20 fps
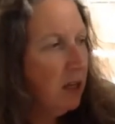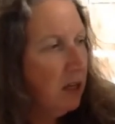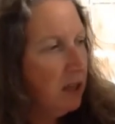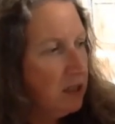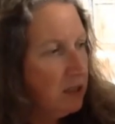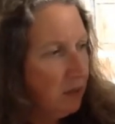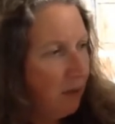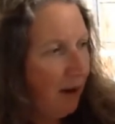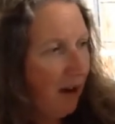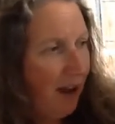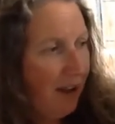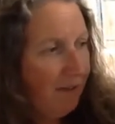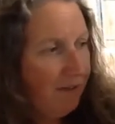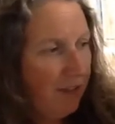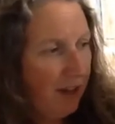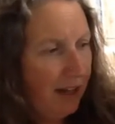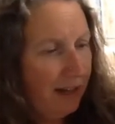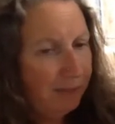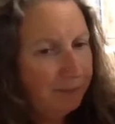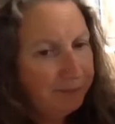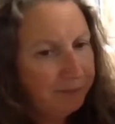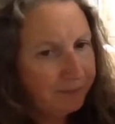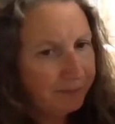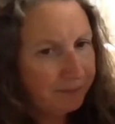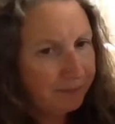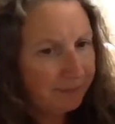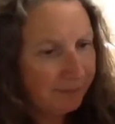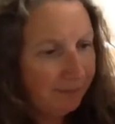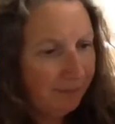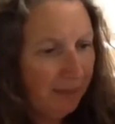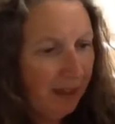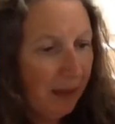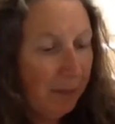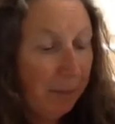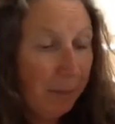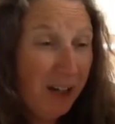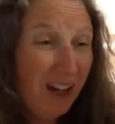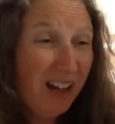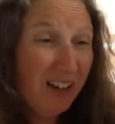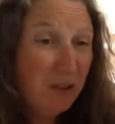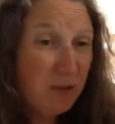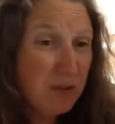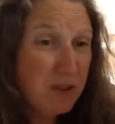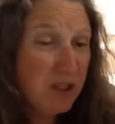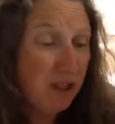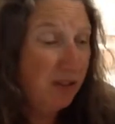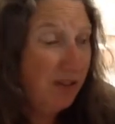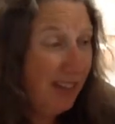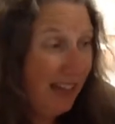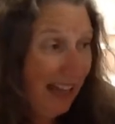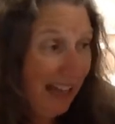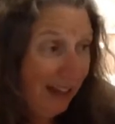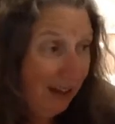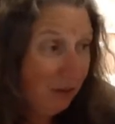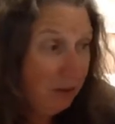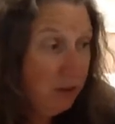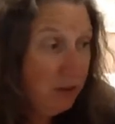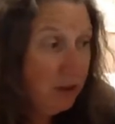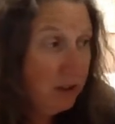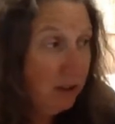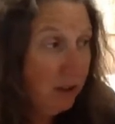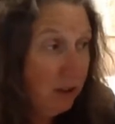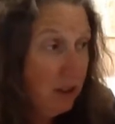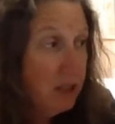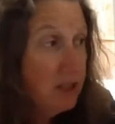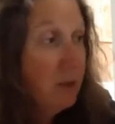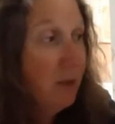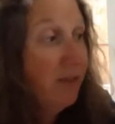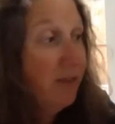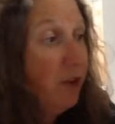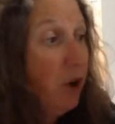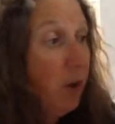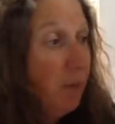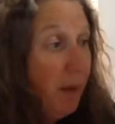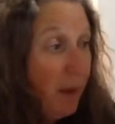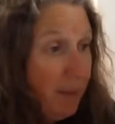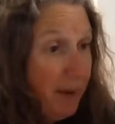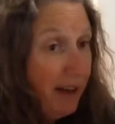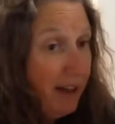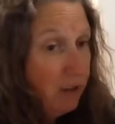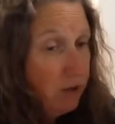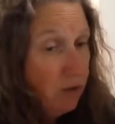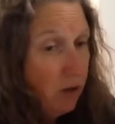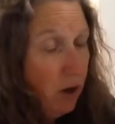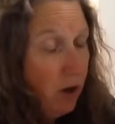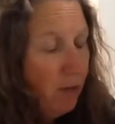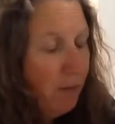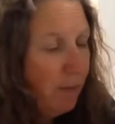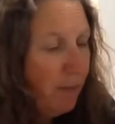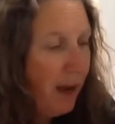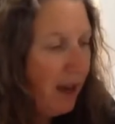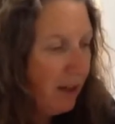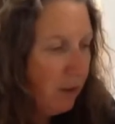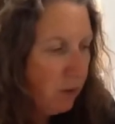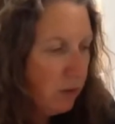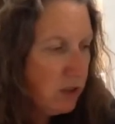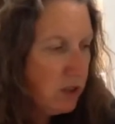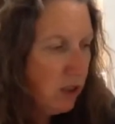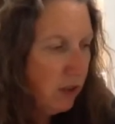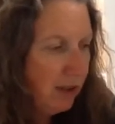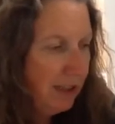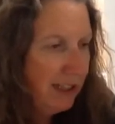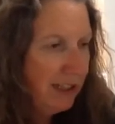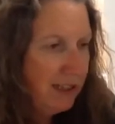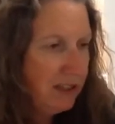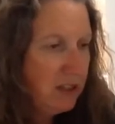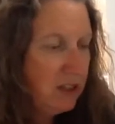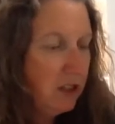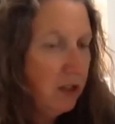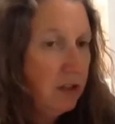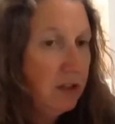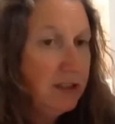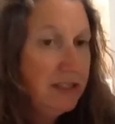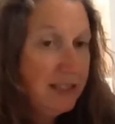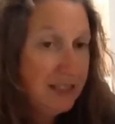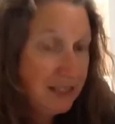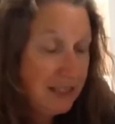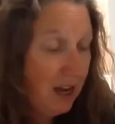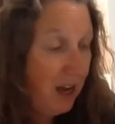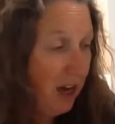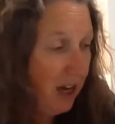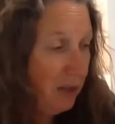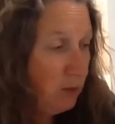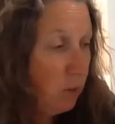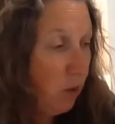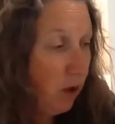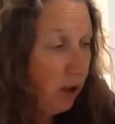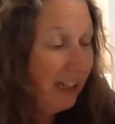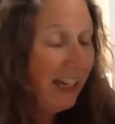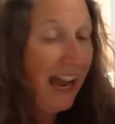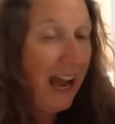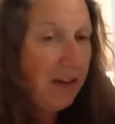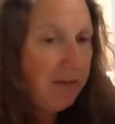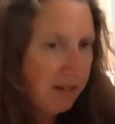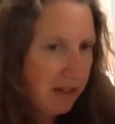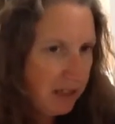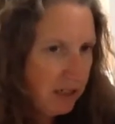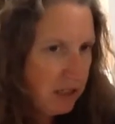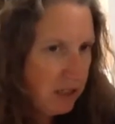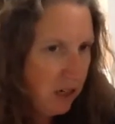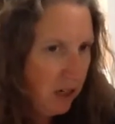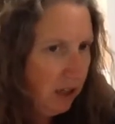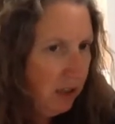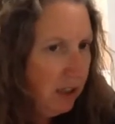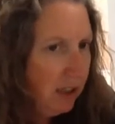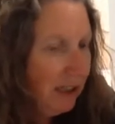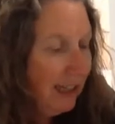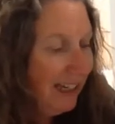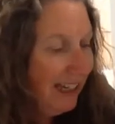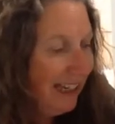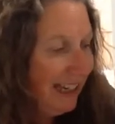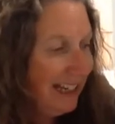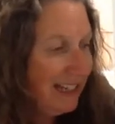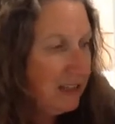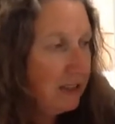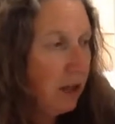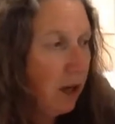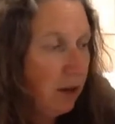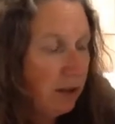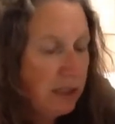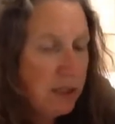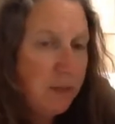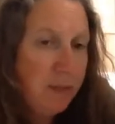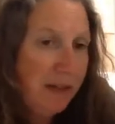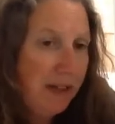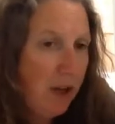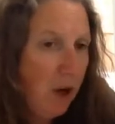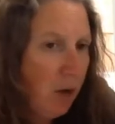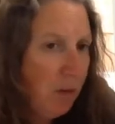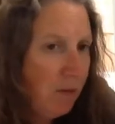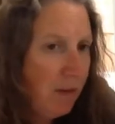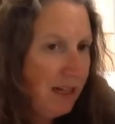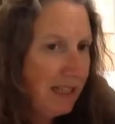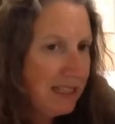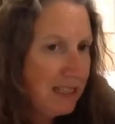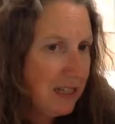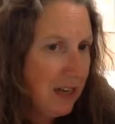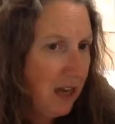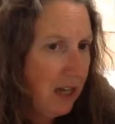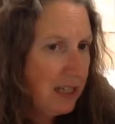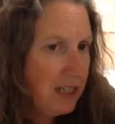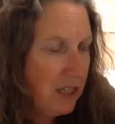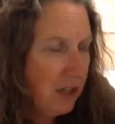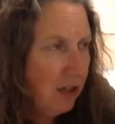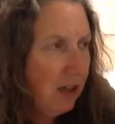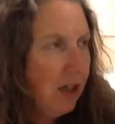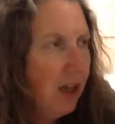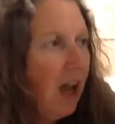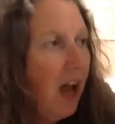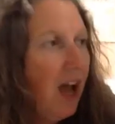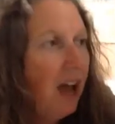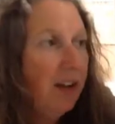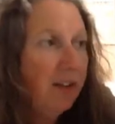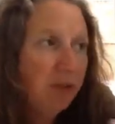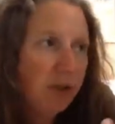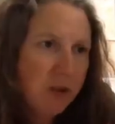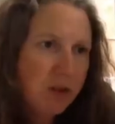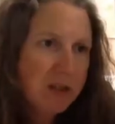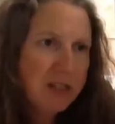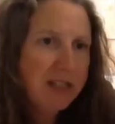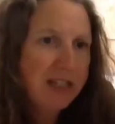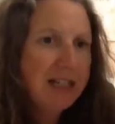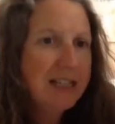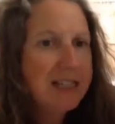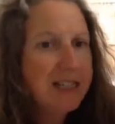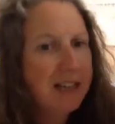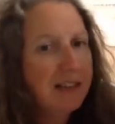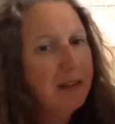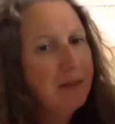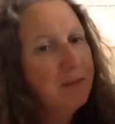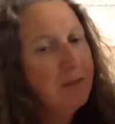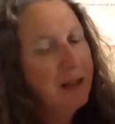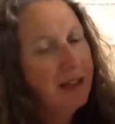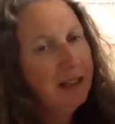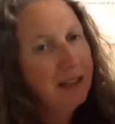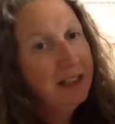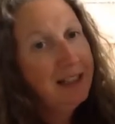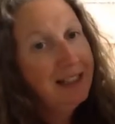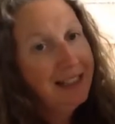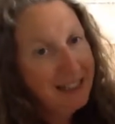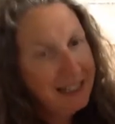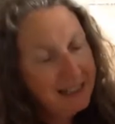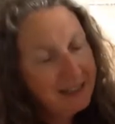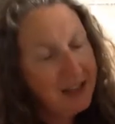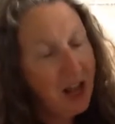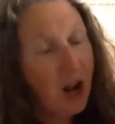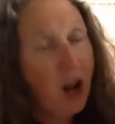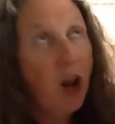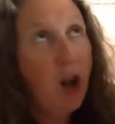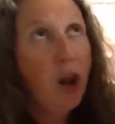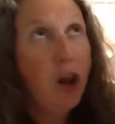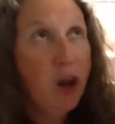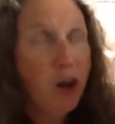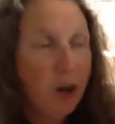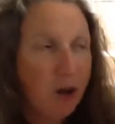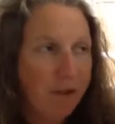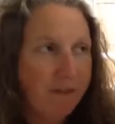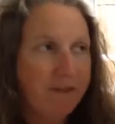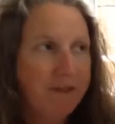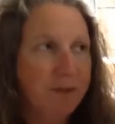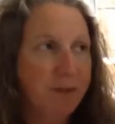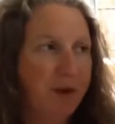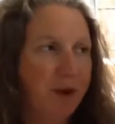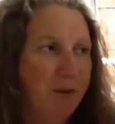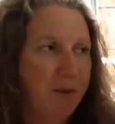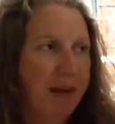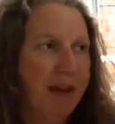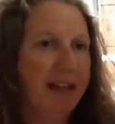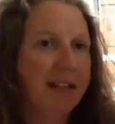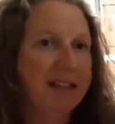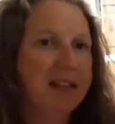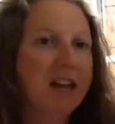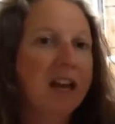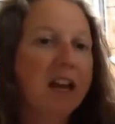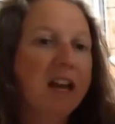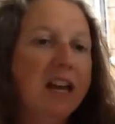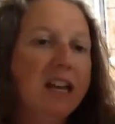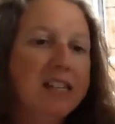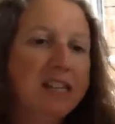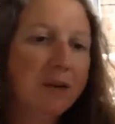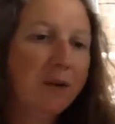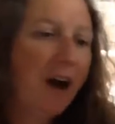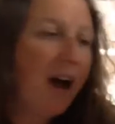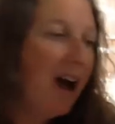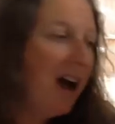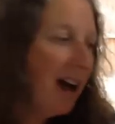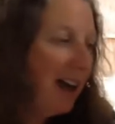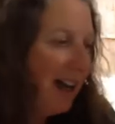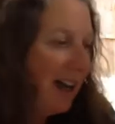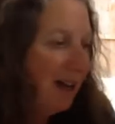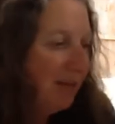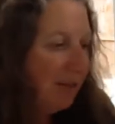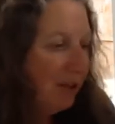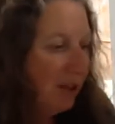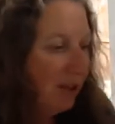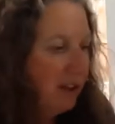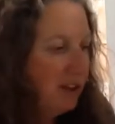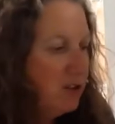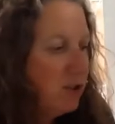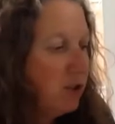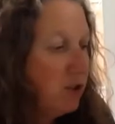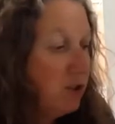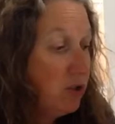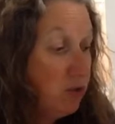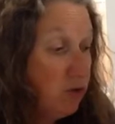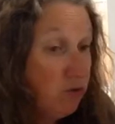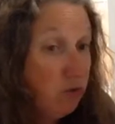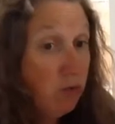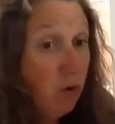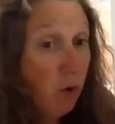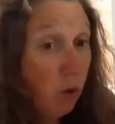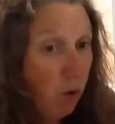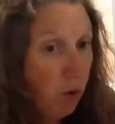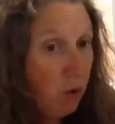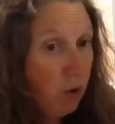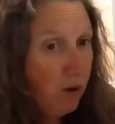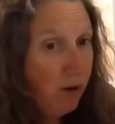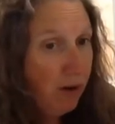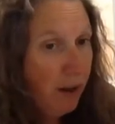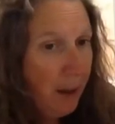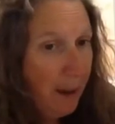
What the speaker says: So I have that. But I also now, so I've got my backdrop, I also need to decide what character is going to be on my slider. And of course I said that my niece loves mermaids, so I am going to draw